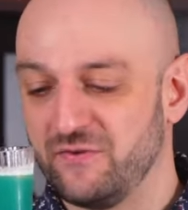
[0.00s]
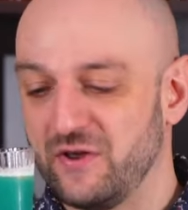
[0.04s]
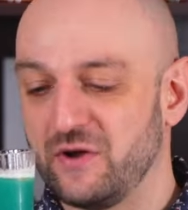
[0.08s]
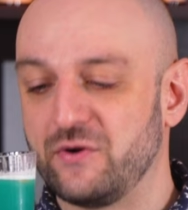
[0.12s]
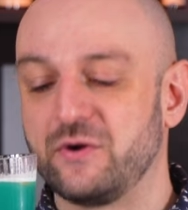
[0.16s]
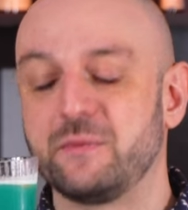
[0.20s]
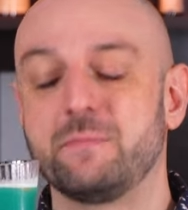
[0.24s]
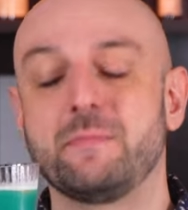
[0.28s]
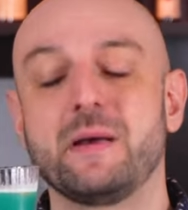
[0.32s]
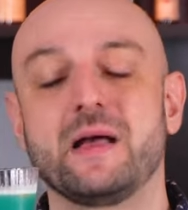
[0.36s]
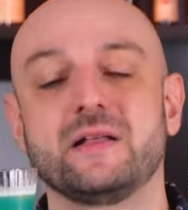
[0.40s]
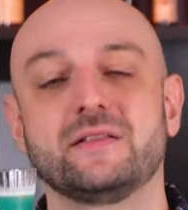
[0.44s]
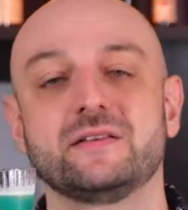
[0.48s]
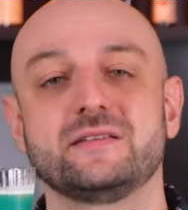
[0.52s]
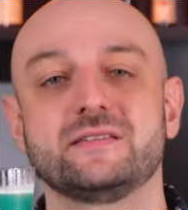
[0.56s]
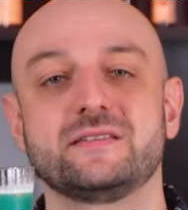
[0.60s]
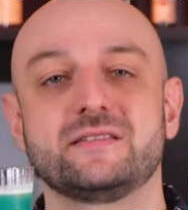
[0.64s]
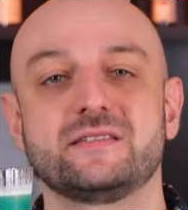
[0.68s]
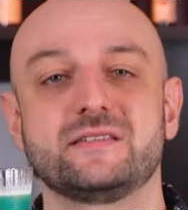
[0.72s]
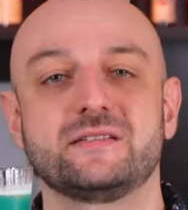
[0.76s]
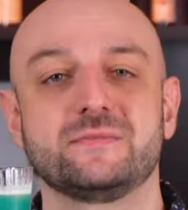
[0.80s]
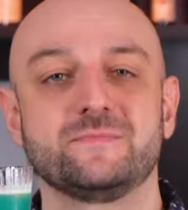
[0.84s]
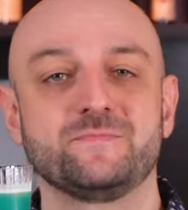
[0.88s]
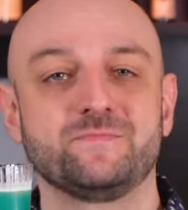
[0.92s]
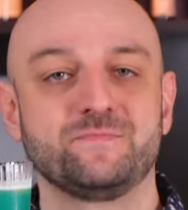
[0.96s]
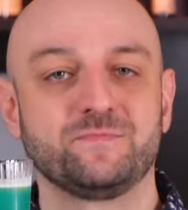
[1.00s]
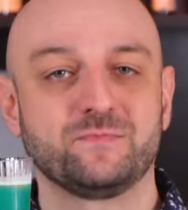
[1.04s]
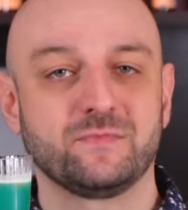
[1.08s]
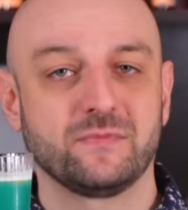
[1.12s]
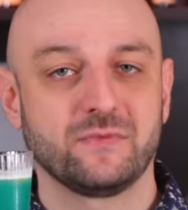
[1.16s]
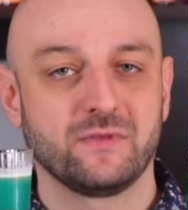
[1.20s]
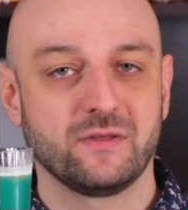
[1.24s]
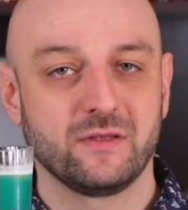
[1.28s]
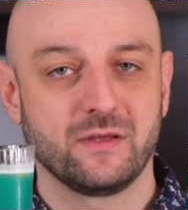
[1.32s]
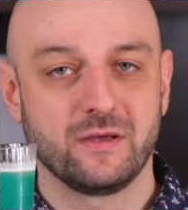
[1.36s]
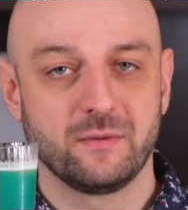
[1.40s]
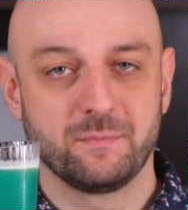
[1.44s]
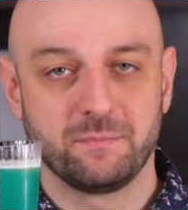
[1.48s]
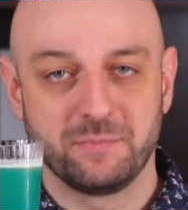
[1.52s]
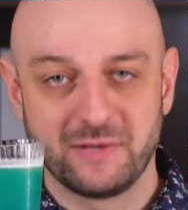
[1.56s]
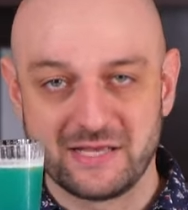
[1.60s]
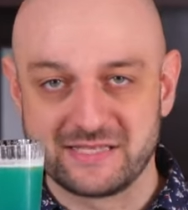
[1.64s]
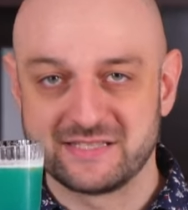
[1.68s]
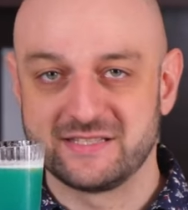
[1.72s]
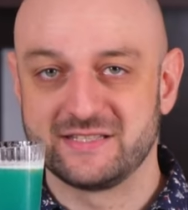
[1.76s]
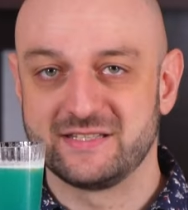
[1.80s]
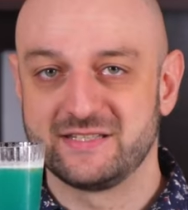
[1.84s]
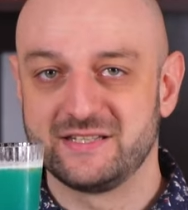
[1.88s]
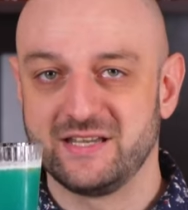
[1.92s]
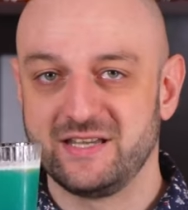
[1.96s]
Very balanced,
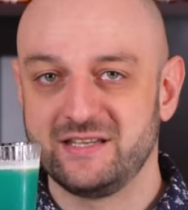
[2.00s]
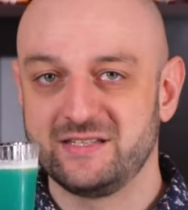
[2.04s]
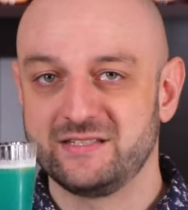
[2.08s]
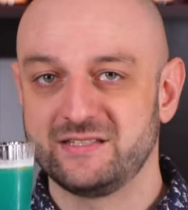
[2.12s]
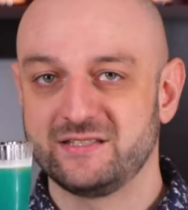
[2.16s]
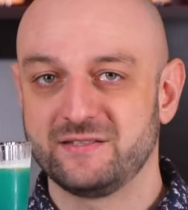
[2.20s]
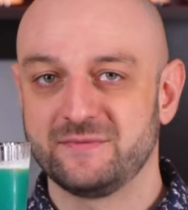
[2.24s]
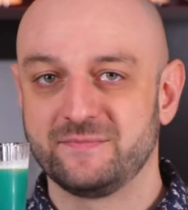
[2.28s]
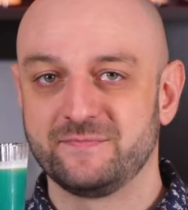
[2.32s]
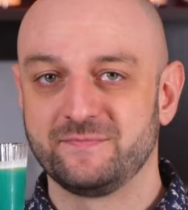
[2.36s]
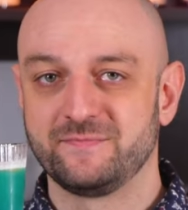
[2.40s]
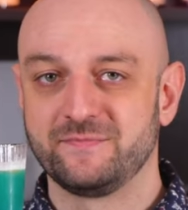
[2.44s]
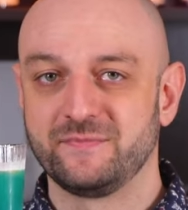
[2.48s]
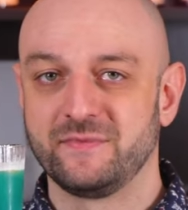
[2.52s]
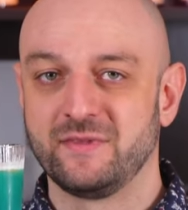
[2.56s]
pleasant taste,